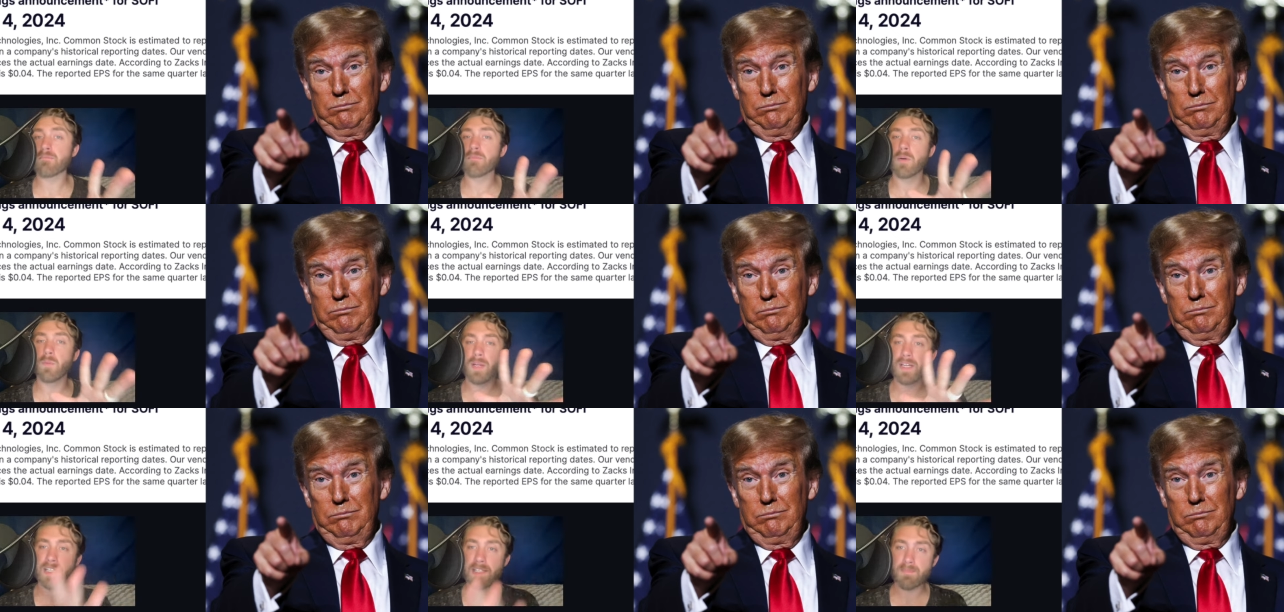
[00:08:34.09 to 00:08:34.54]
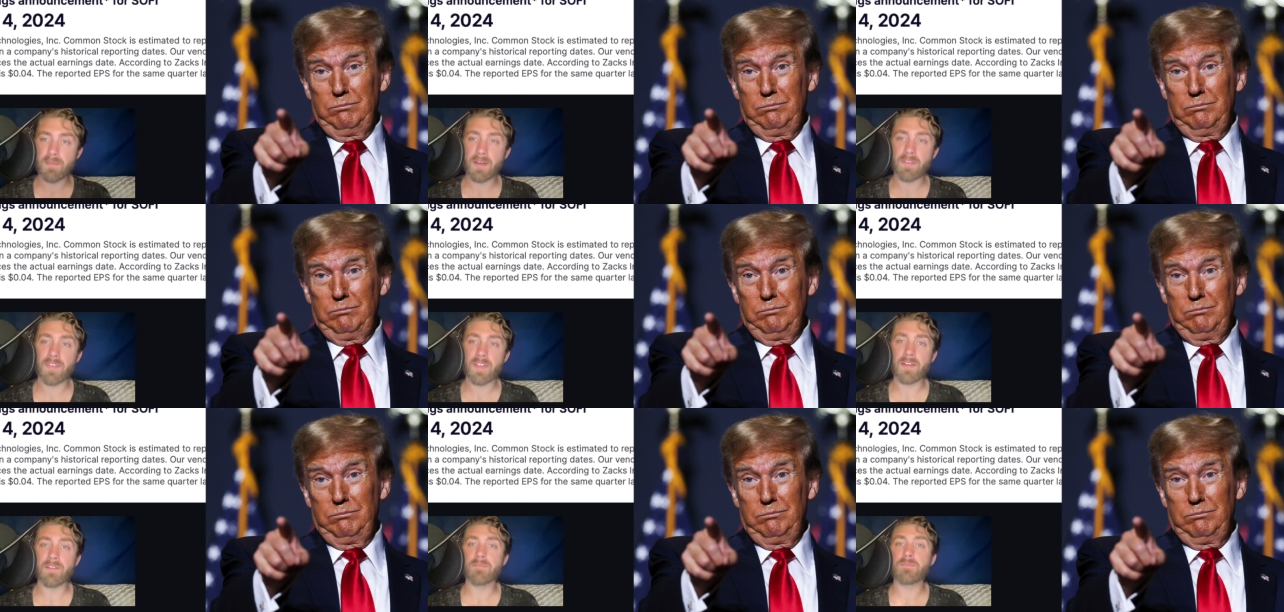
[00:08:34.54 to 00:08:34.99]
Speaker 1: but we
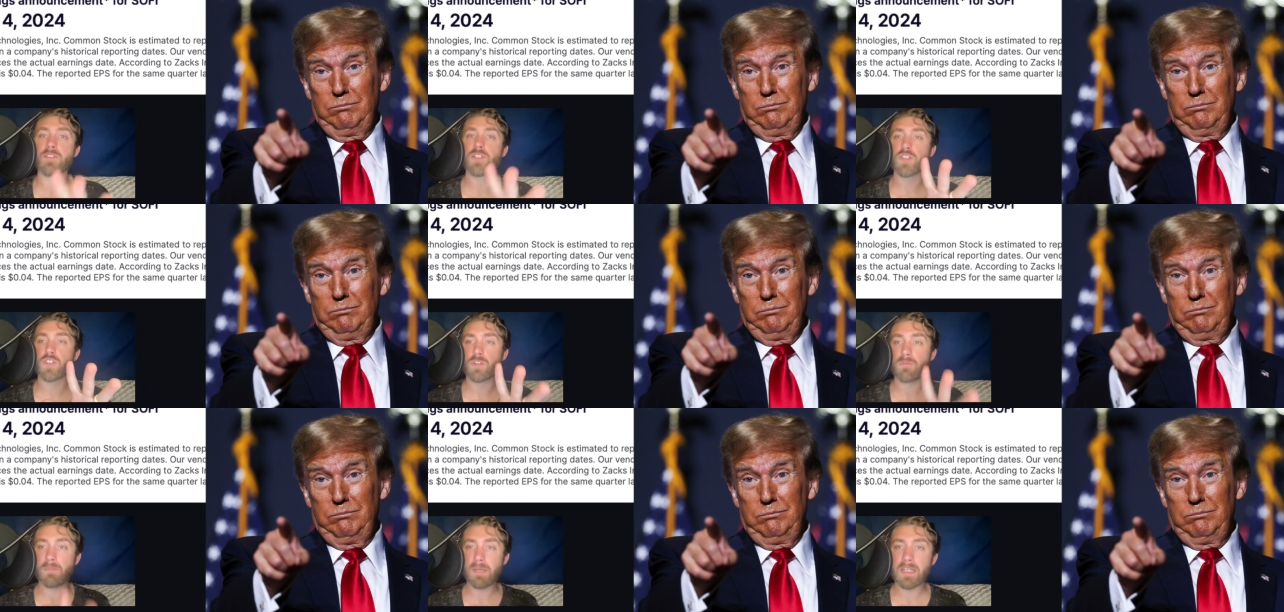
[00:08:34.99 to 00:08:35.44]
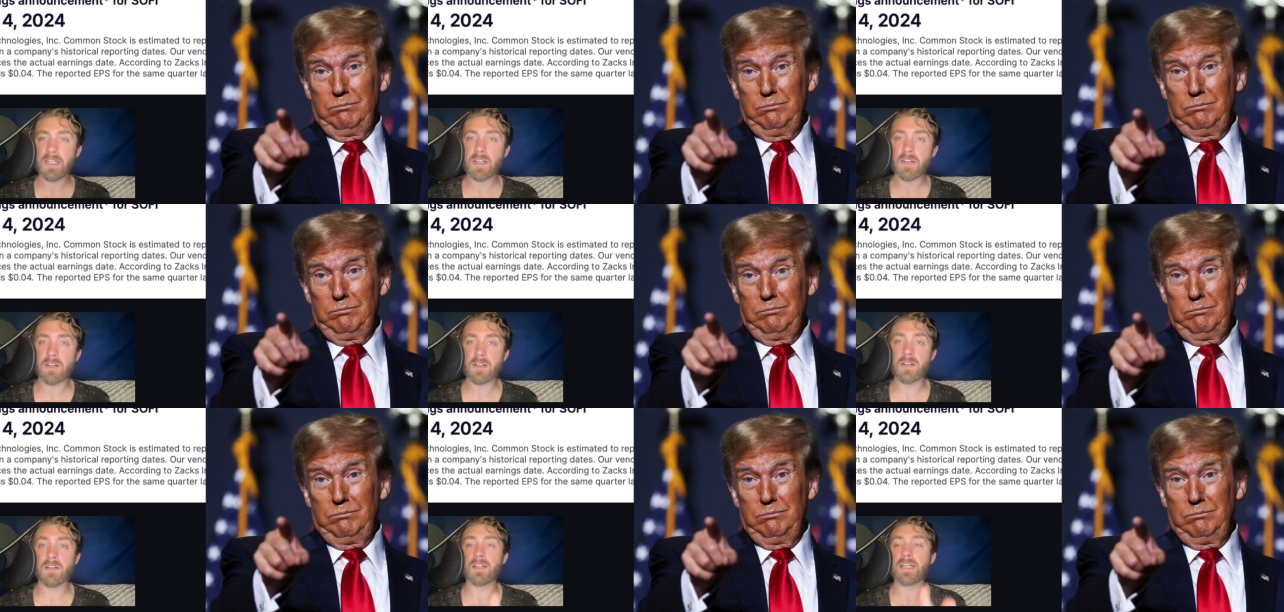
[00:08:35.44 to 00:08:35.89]
expect them to be
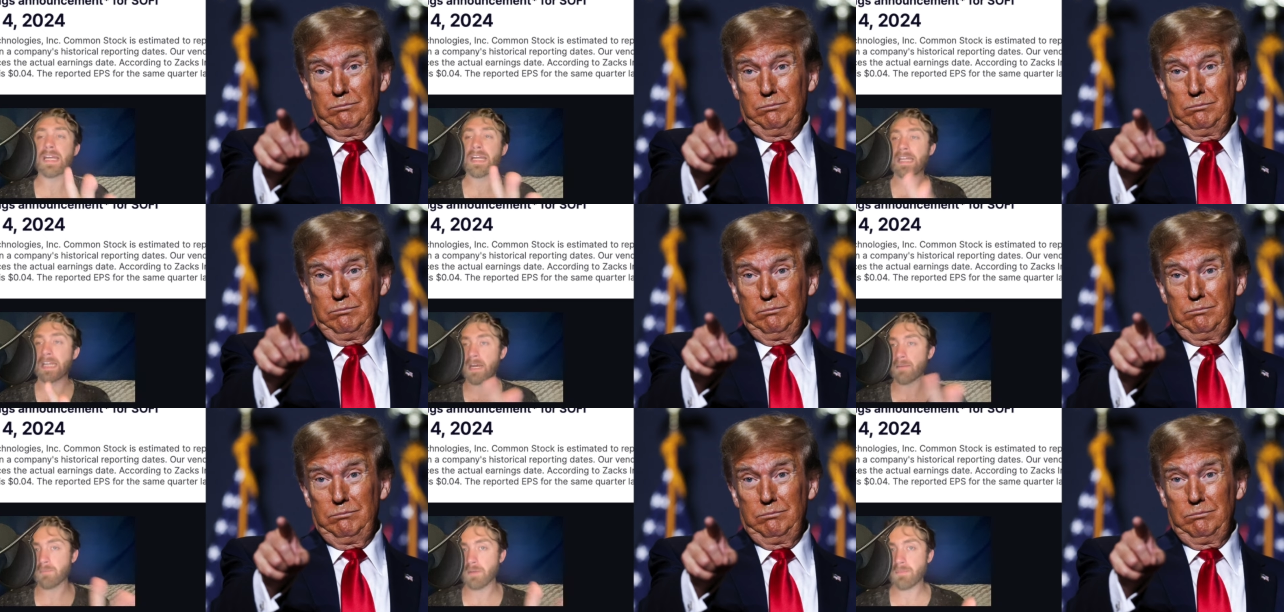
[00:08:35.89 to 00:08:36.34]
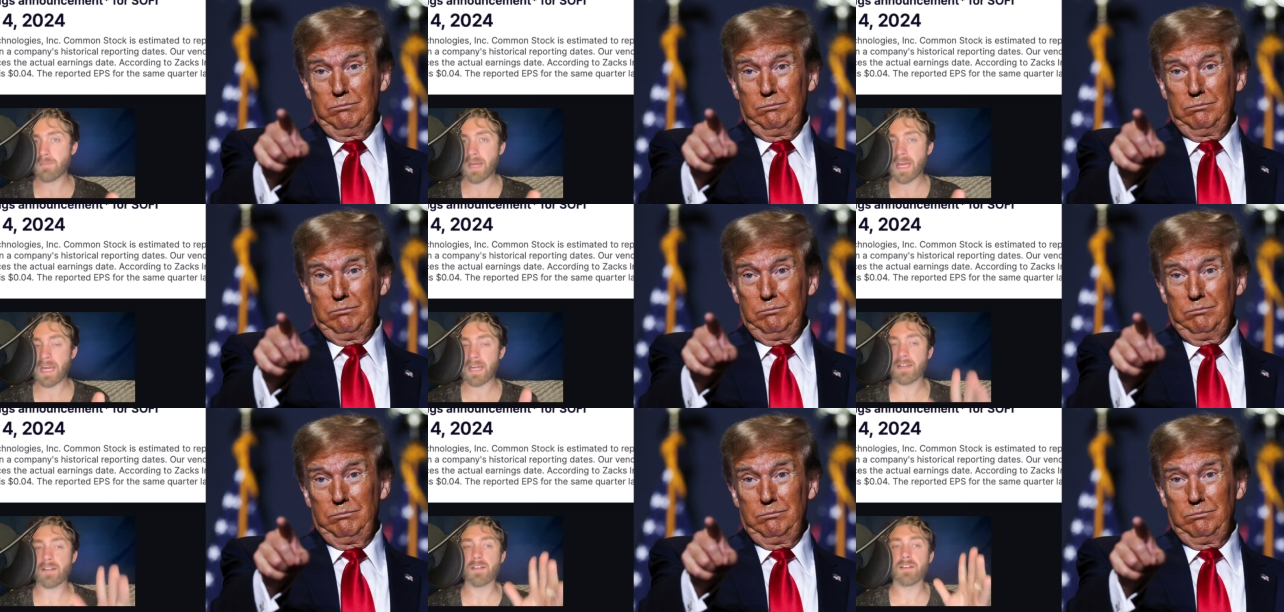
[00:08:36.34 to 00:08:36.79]
good and not be
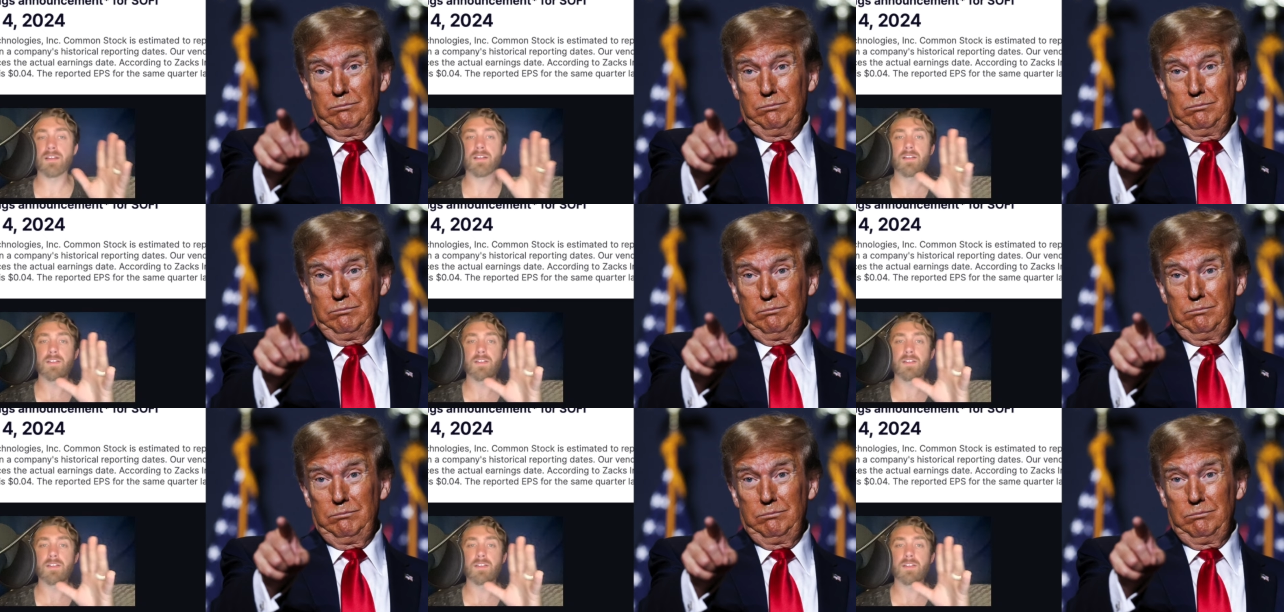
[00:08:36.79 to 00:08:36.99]
bad.